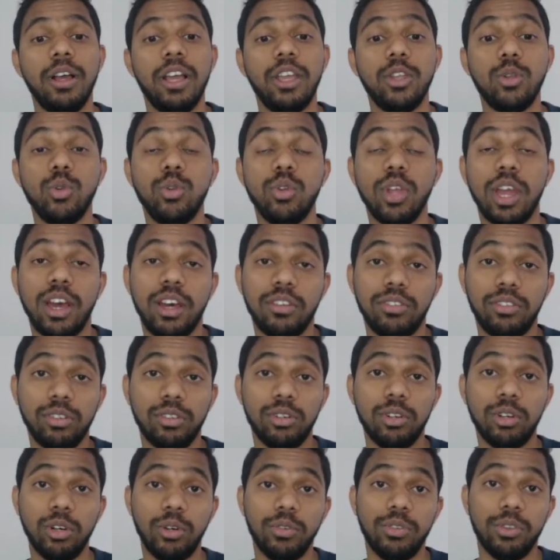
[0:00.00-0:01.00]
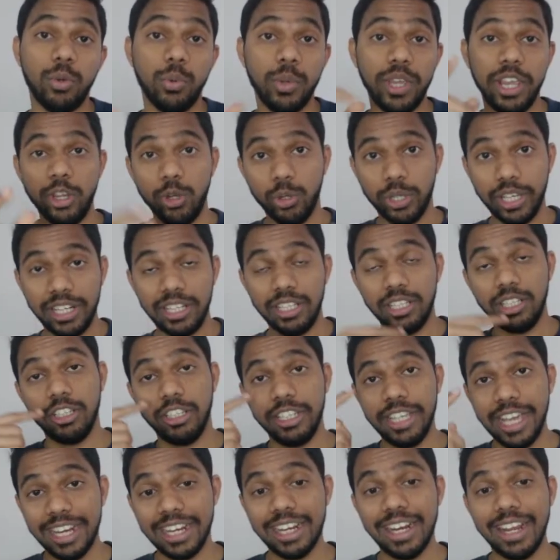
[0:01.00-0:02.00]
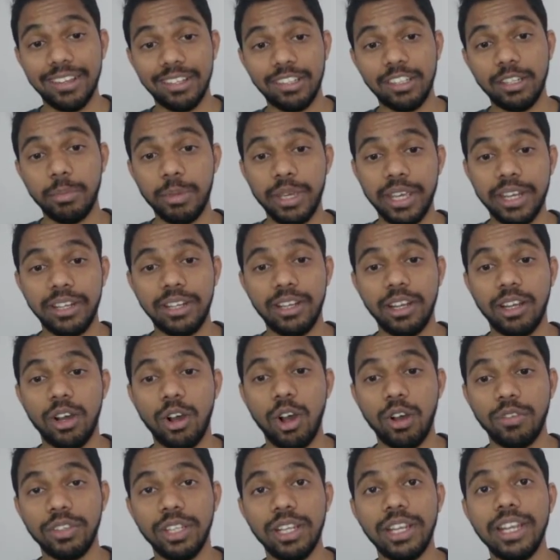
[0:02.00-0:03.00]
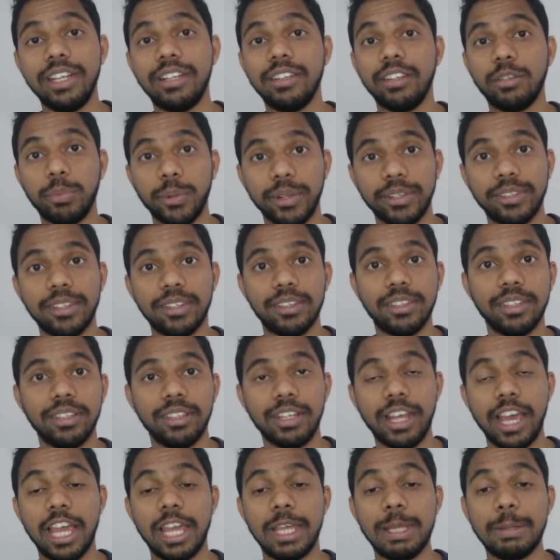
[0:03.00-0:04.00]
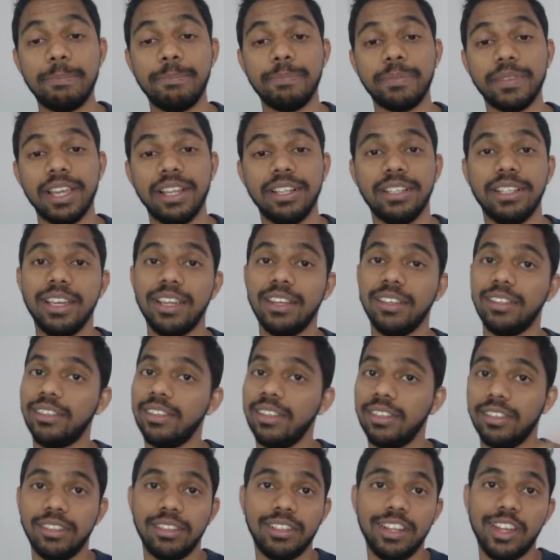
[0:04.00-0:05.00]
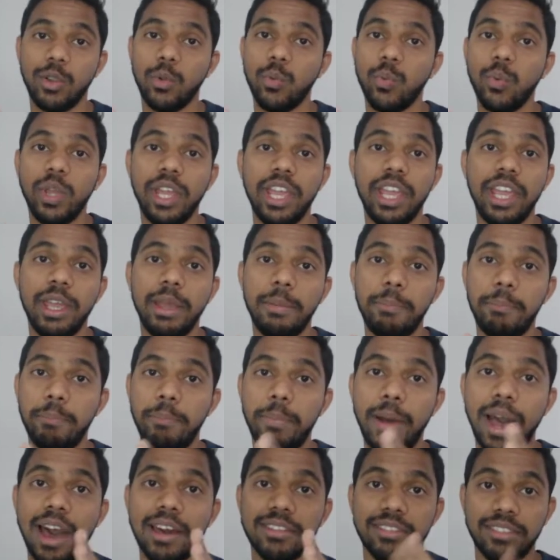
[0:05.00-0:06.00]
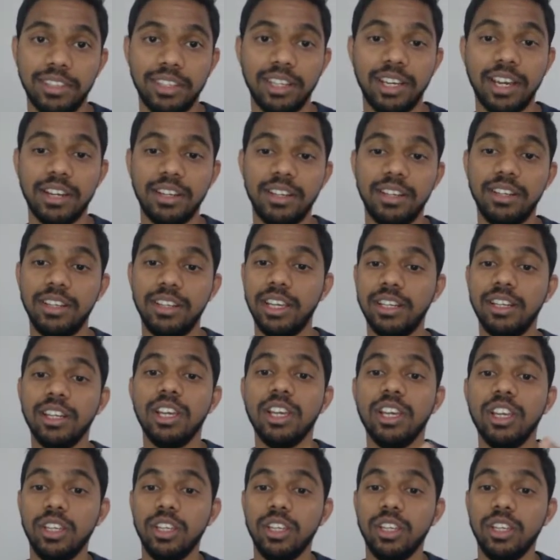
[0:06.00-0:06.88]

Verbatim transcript: you, uh, so the way you can get an estimate of the latest processing time in case this is like way past the current date